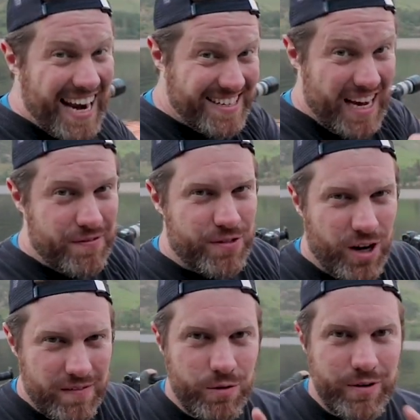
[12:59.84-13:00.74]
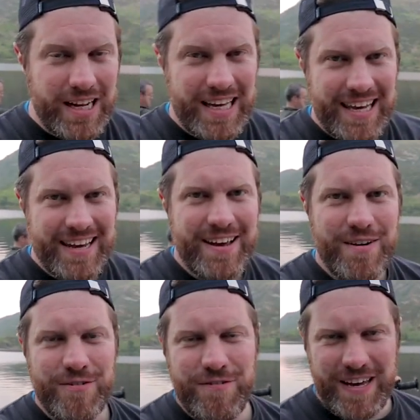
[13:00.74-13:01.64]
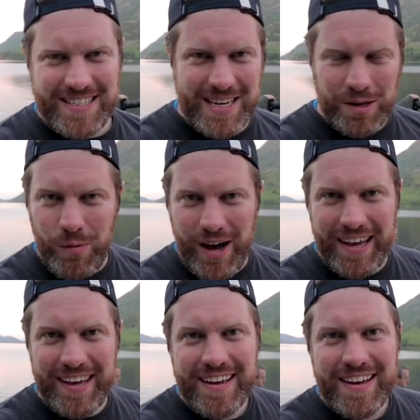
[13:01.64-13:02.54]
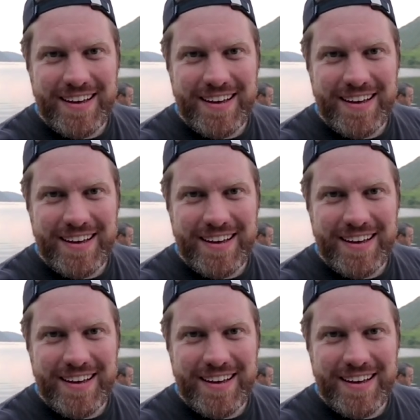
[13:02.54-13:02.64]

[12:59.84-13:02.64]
And I've thought of a really fitting way